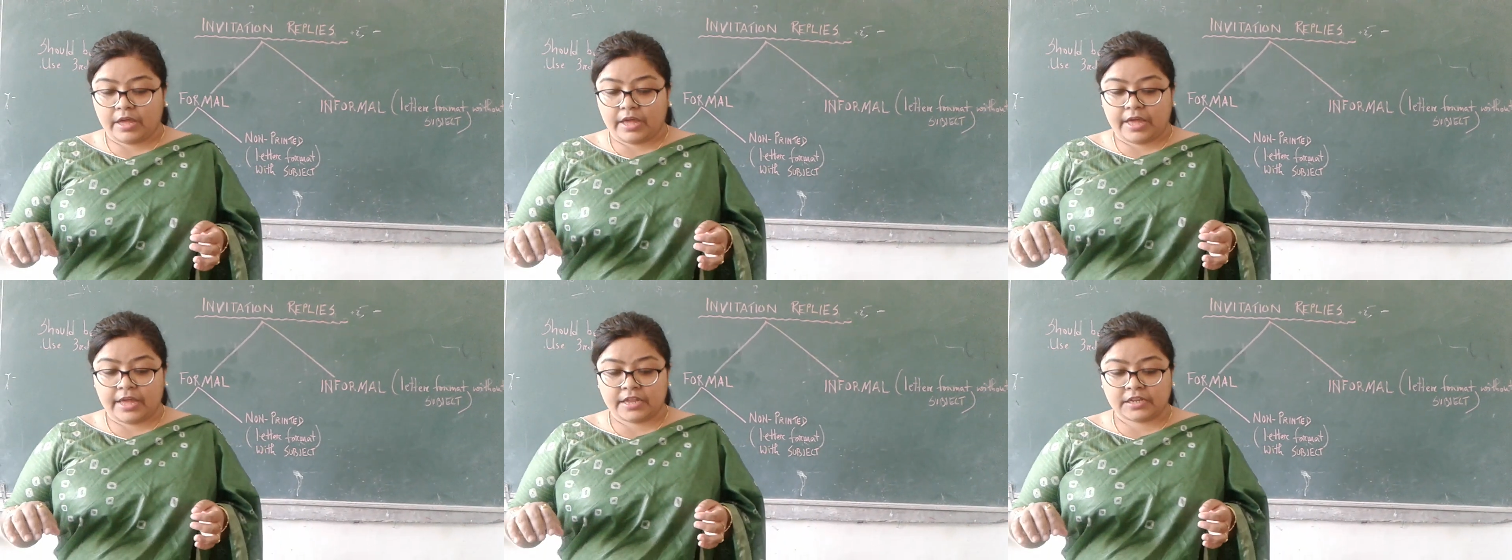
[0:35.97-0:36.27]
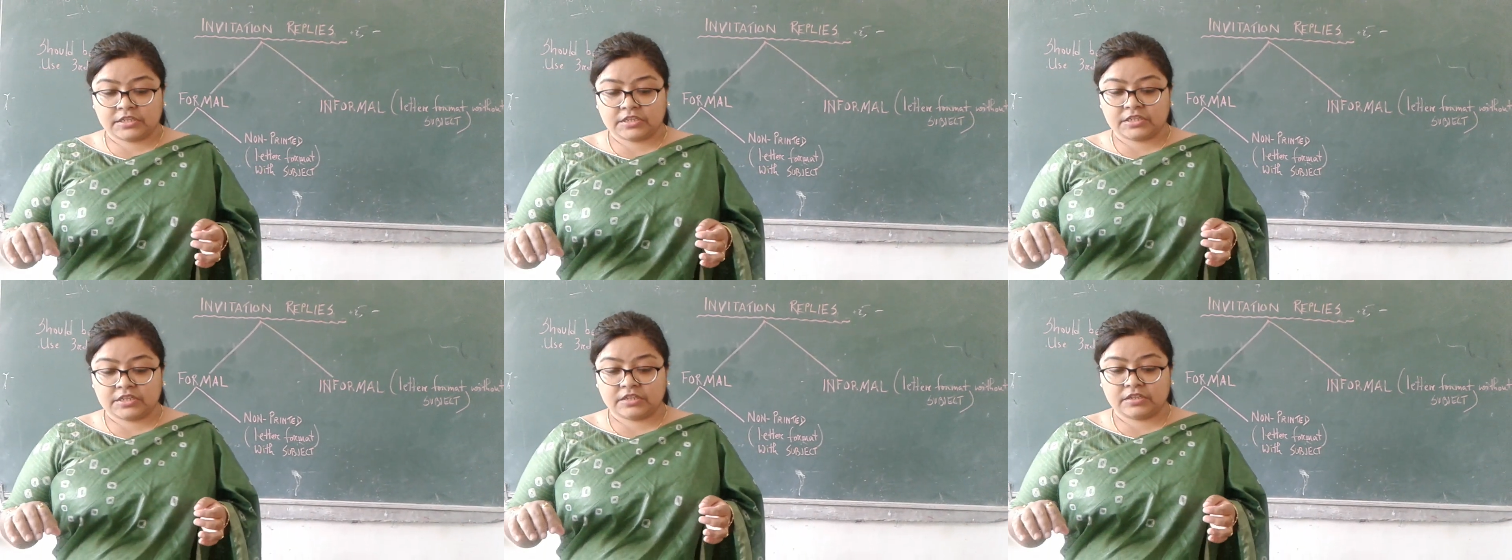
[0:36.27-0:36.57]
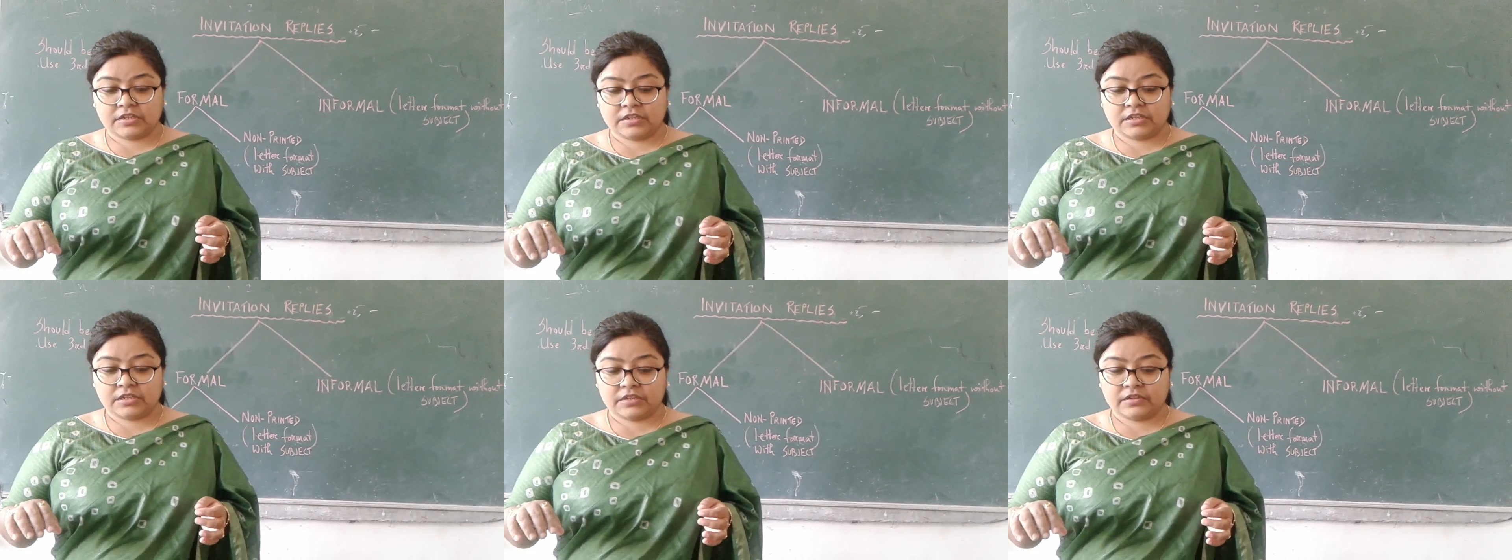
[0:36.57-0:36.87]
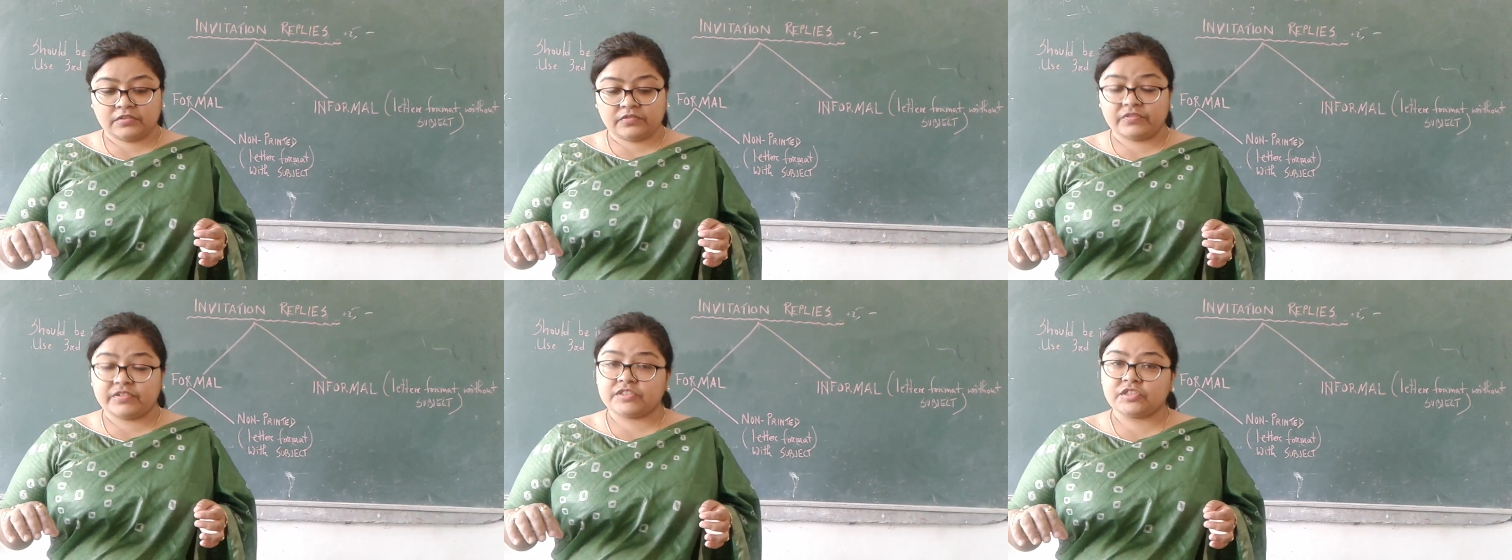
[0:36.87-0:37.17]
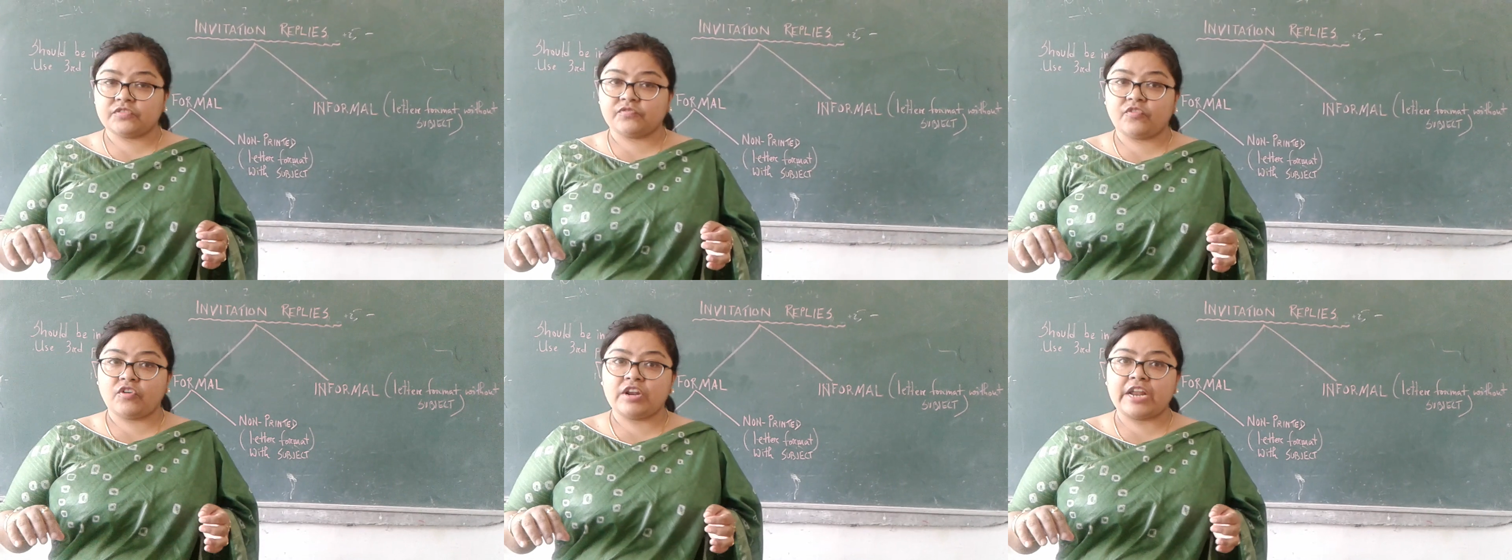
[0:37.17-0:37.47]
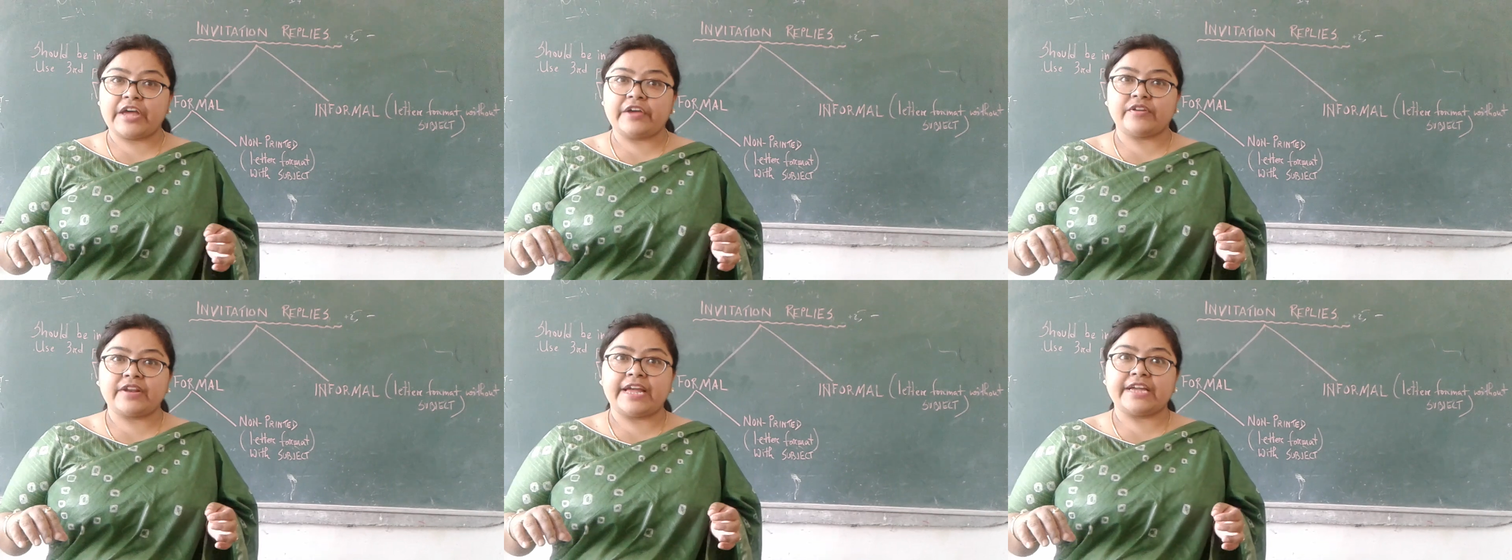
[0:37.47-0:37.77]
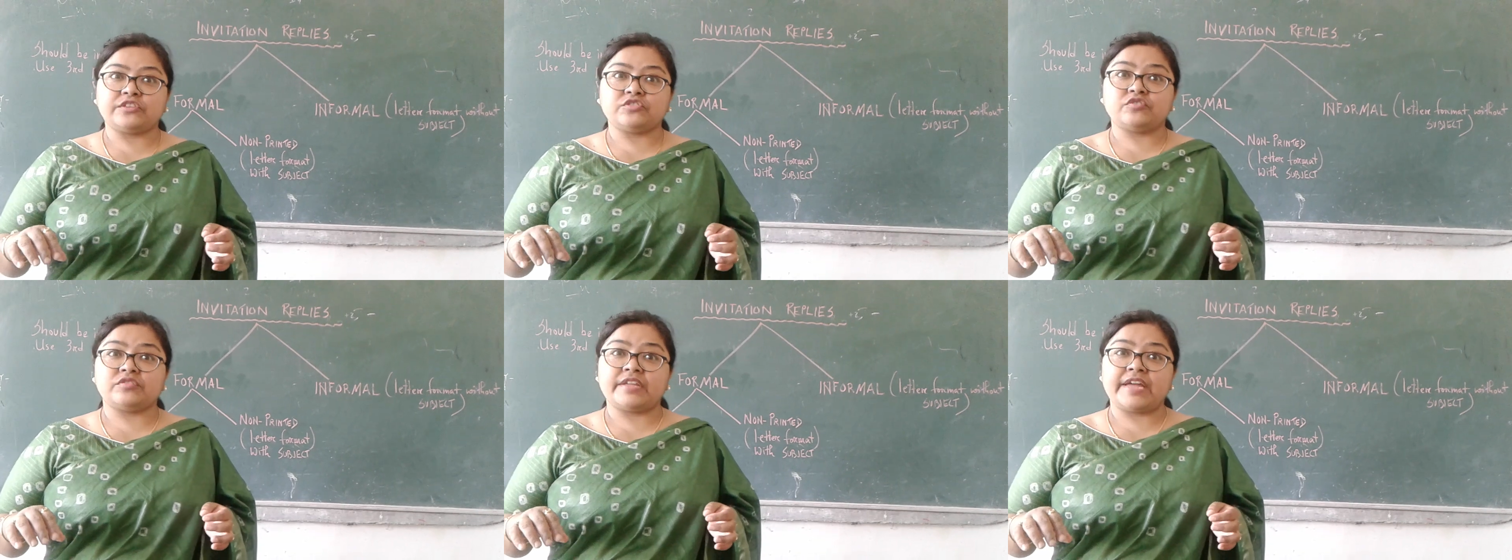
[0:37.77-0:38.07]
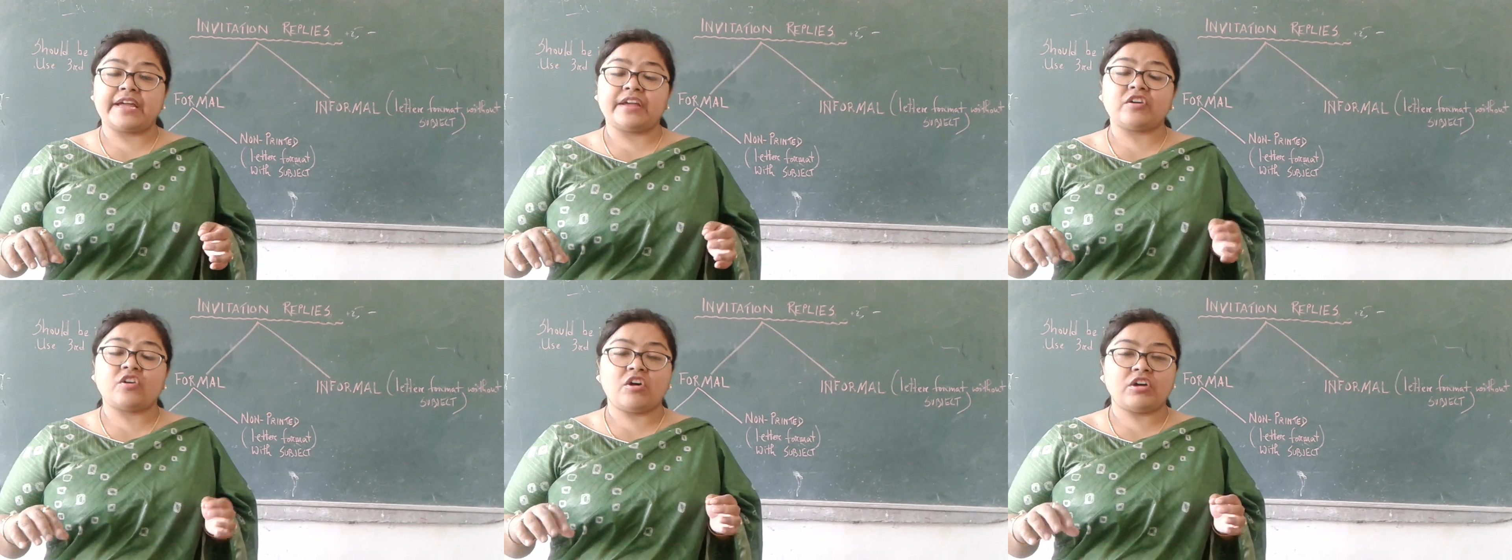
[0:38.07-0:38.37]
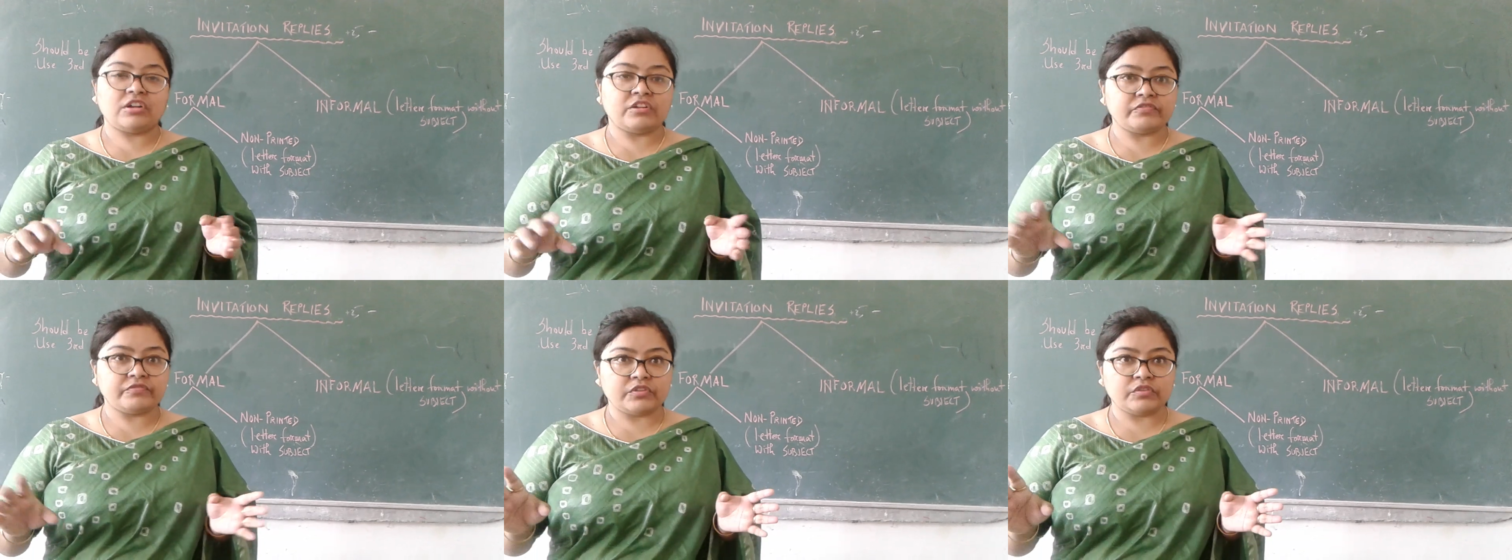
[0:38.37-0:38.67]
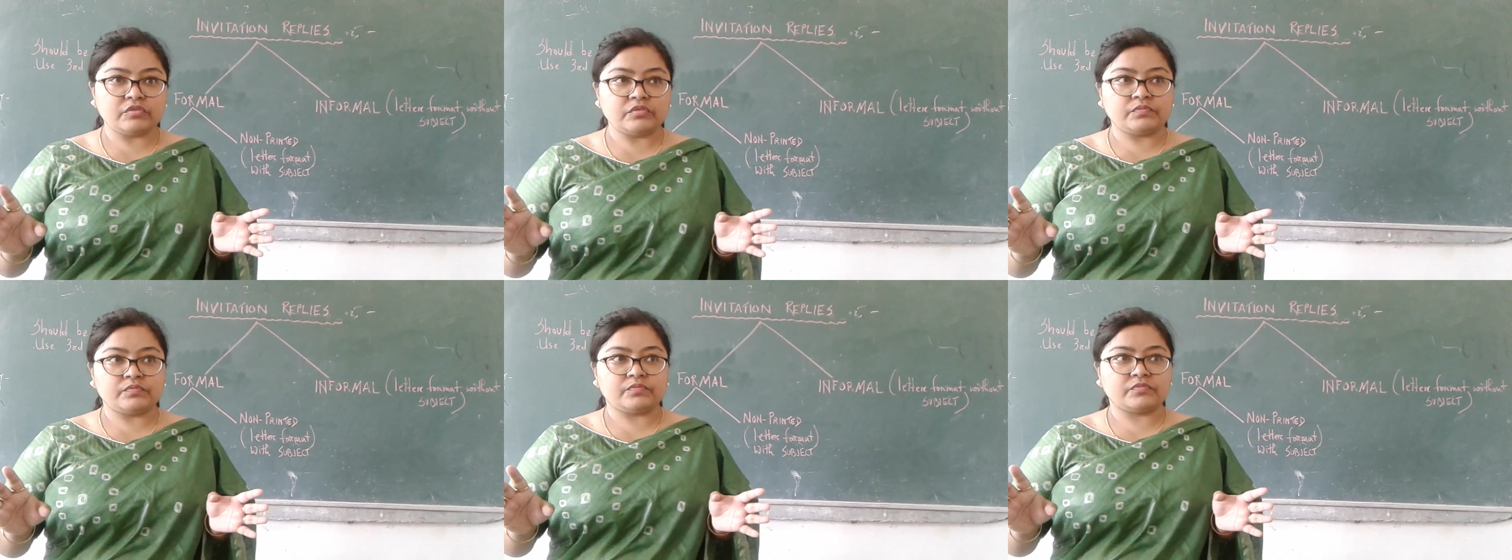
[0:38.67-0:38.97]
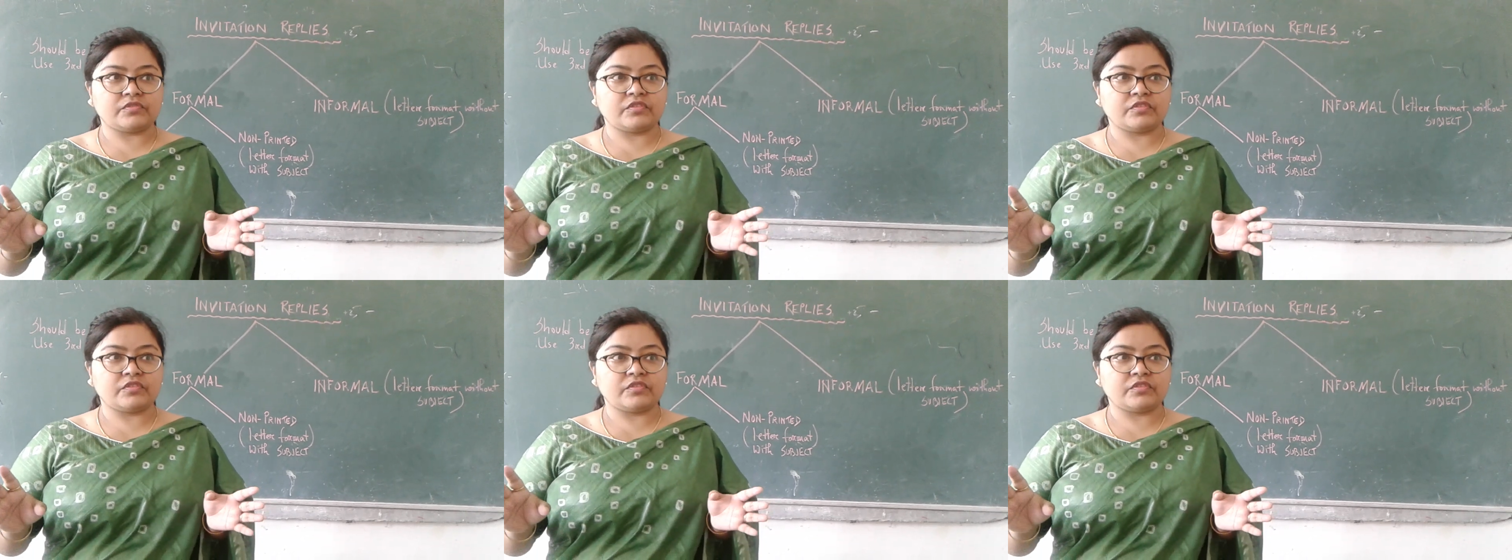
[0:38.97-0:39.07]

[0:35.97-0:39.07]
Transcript: And first of all, I would like to thank all of you